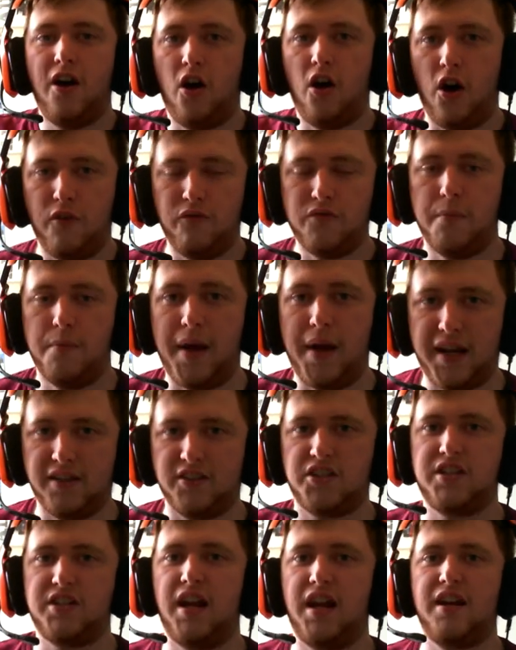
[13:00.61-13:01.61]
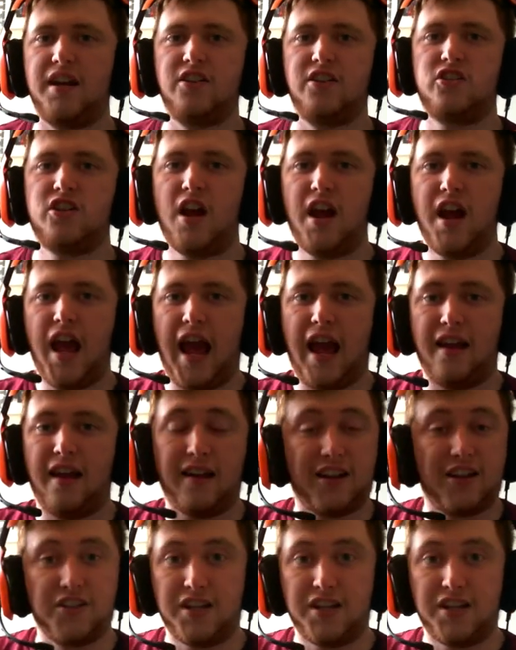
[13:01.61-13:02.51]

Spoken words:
on the main stage, because